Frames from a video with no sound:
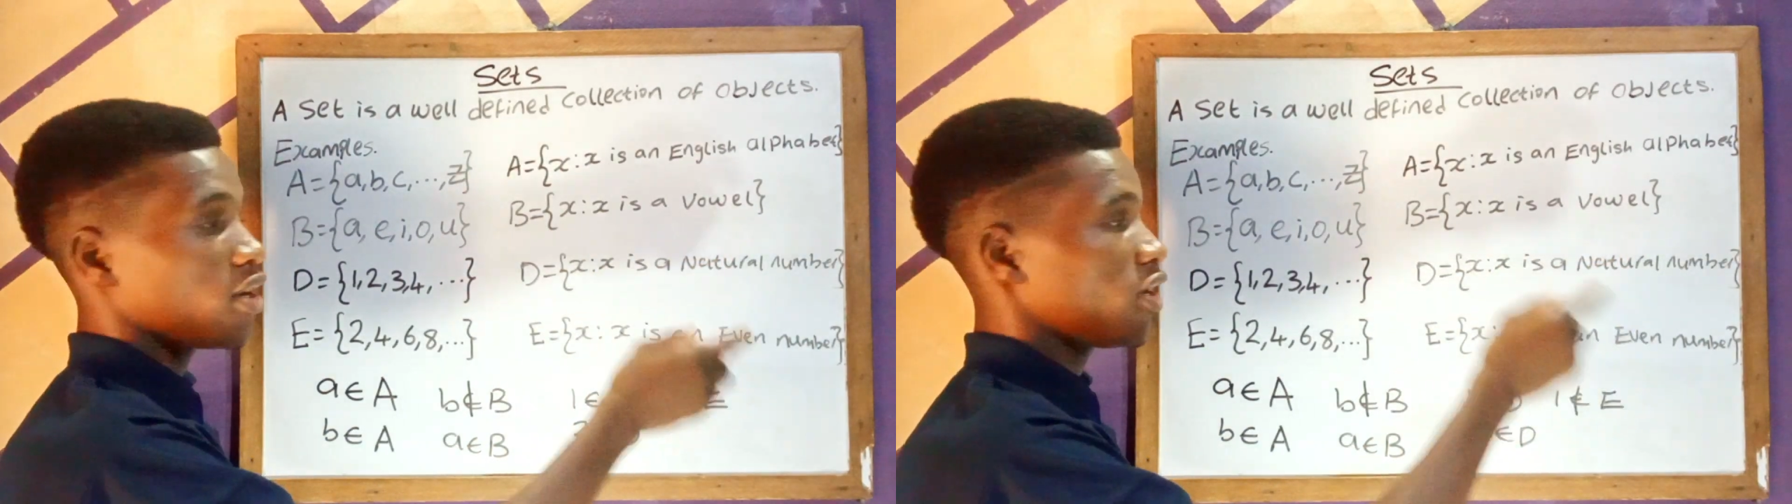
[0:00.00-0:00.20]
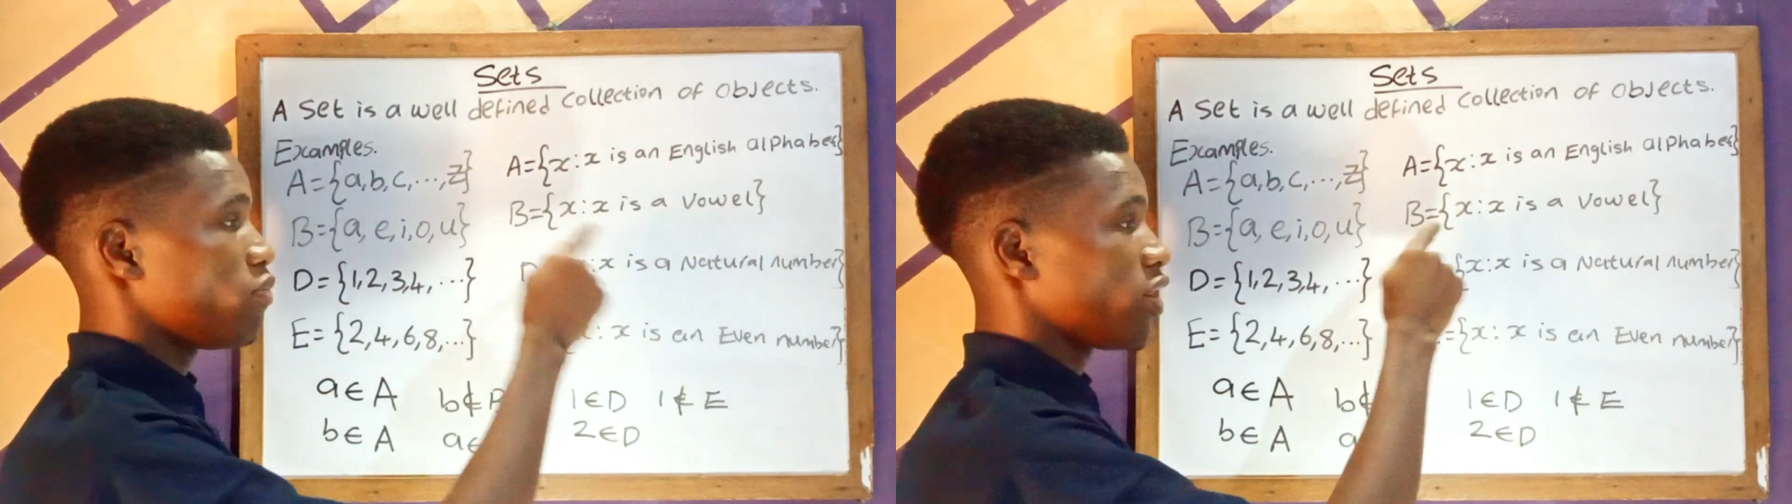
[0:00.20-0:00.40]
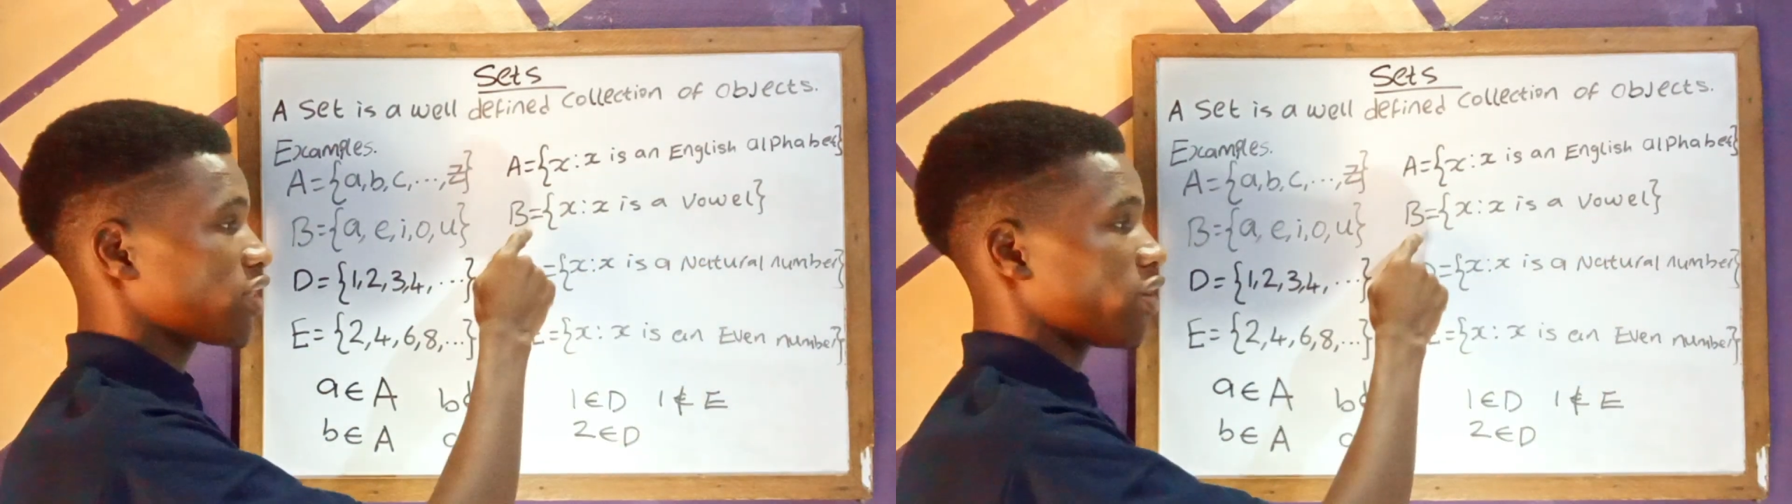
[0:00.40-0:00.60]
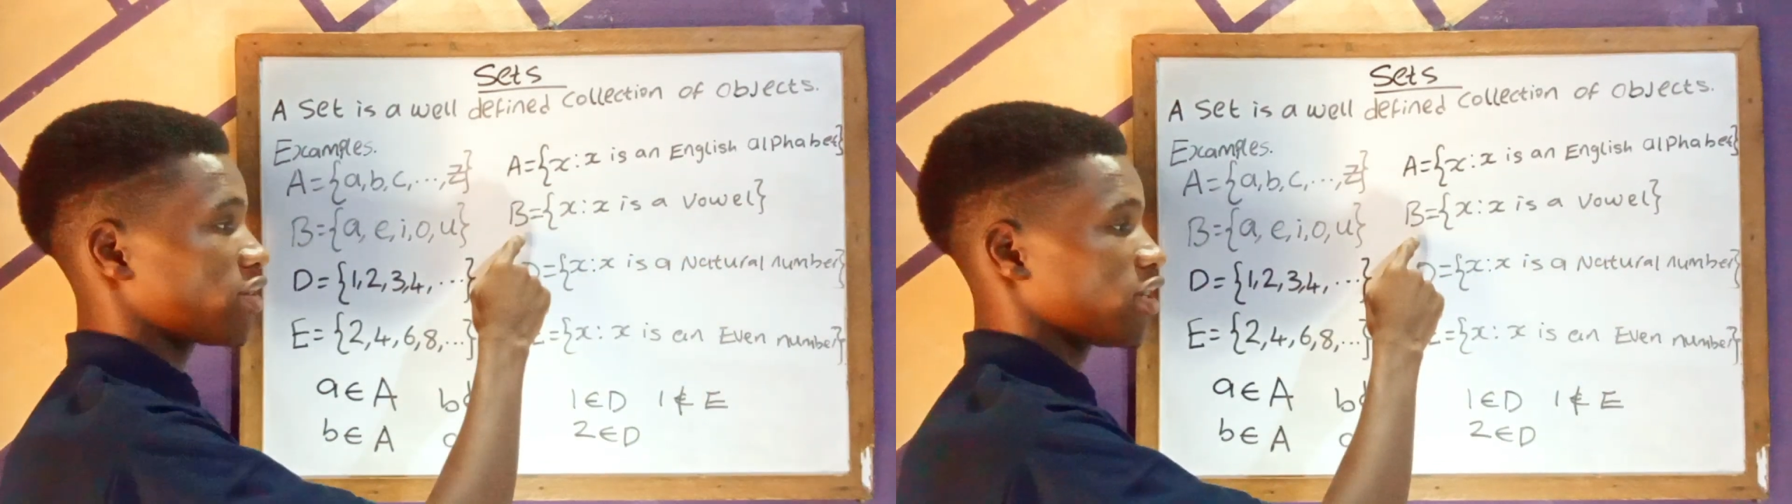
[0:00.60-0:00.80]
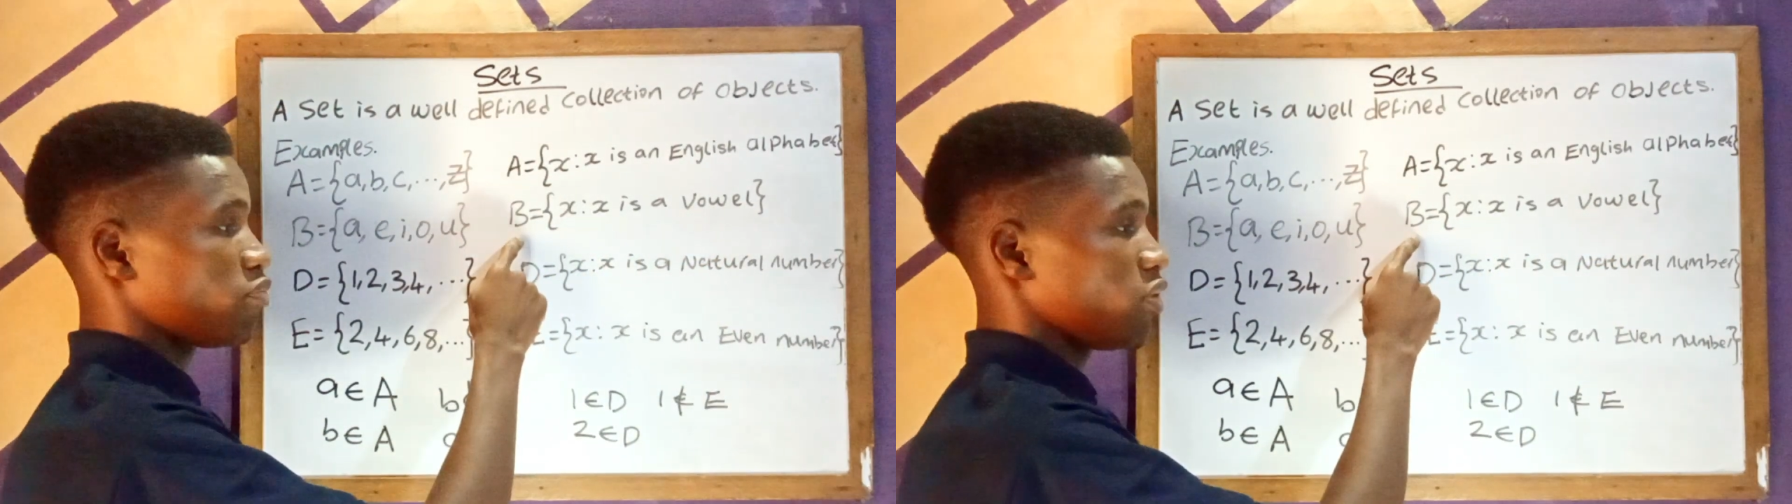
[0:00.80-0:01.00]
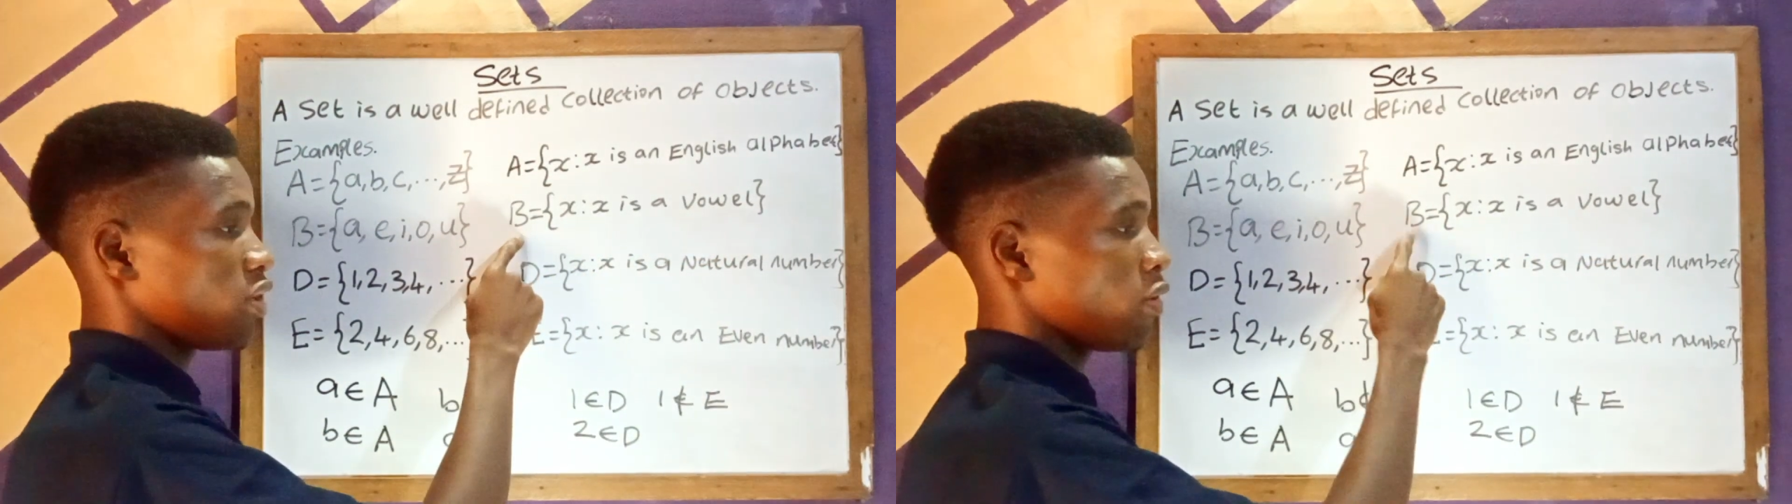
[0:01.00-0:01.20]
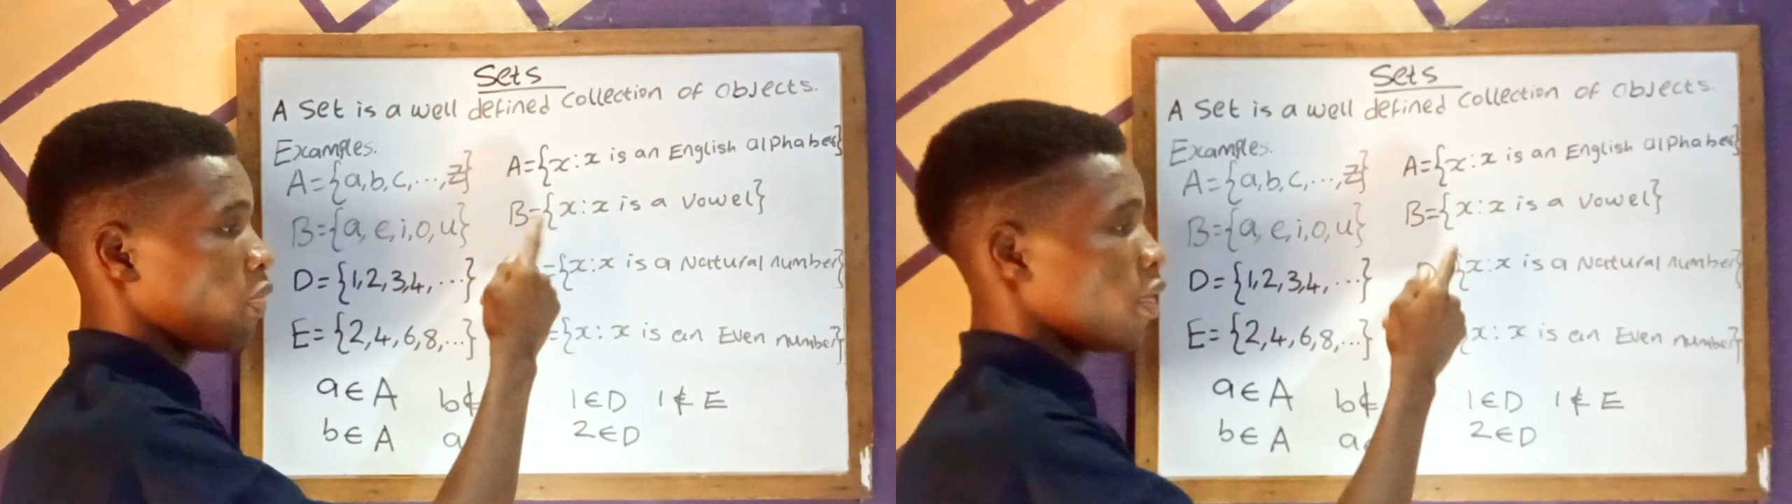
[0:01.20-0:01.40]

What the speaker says: it makes our set B.